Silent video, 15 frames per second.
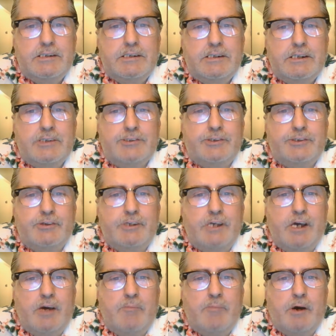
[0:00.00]
theory
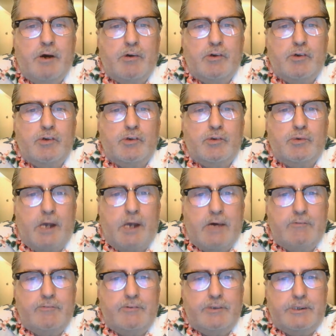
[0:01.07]
about
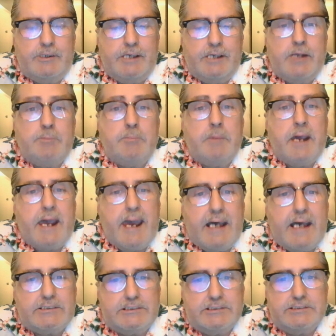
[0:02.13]
gravity and
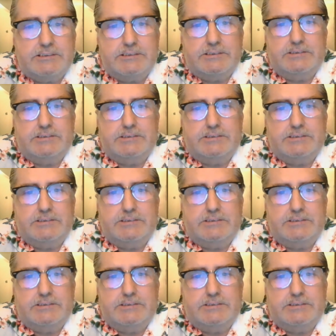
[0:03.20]
mass.